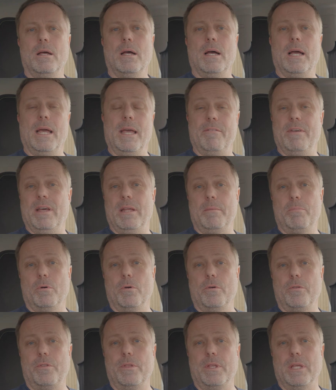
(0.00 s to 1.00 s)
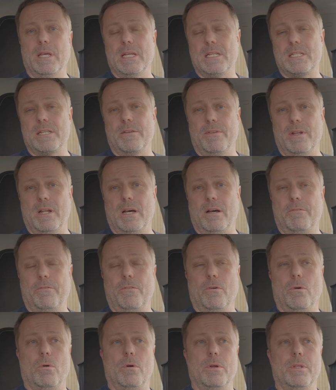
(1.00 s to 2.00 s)
I have had both the
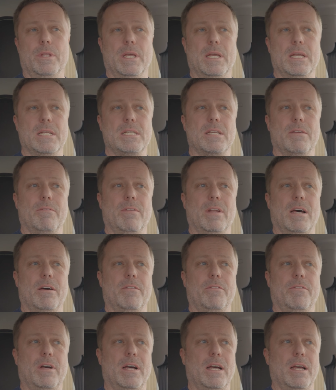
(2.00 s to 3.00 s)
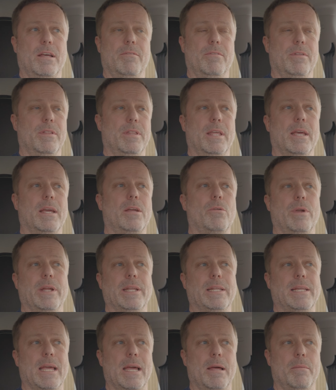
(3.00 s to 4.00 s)
A7R4 and the A7R5, and they're
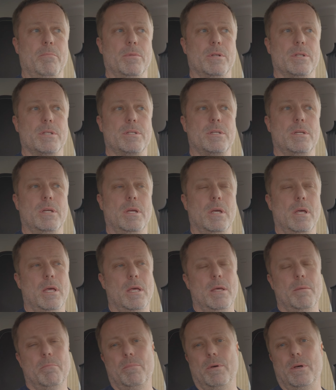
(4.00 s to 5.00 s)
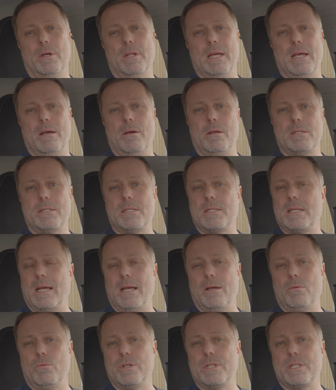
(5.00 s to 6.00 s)
great cameras, but as
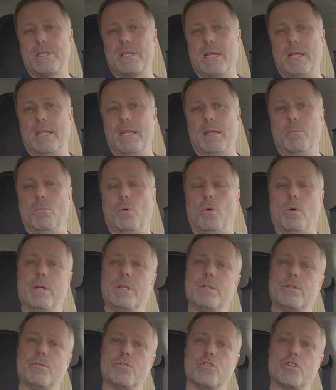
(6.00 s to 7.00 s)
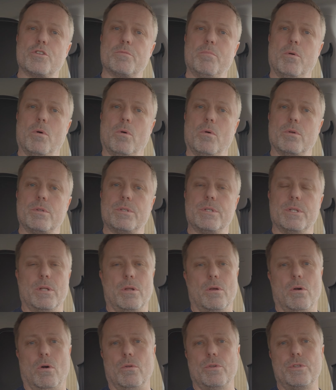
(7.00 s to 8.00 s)
I was getting more into sports and
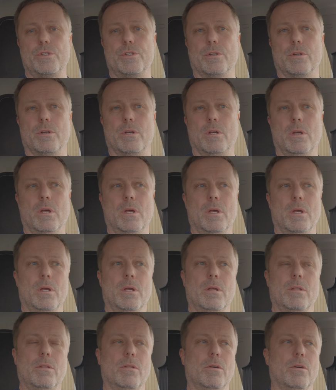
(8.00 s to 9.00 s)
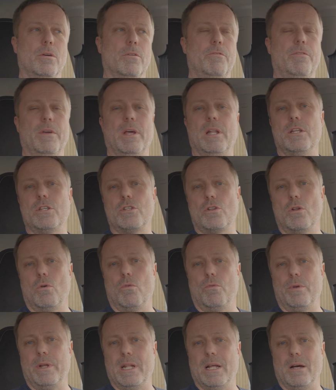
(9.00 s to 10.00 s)
culture, the fairly
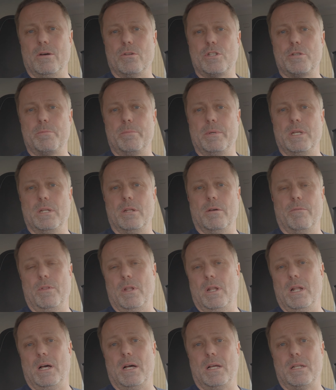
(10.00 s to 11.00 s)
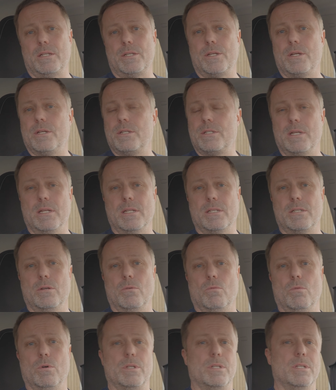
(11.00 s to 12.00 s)
slow readout speed of the large sensor
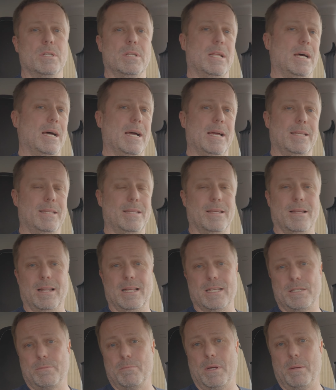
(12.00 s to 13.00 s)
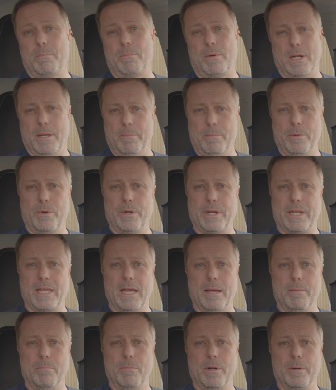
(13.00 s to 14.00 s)
wasn't ideal as my primary
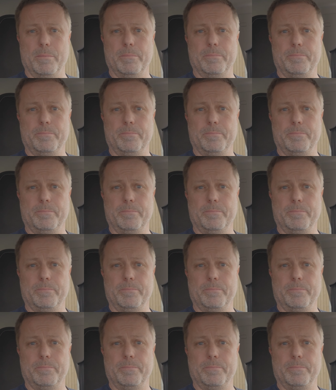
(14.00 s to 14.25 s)
camera.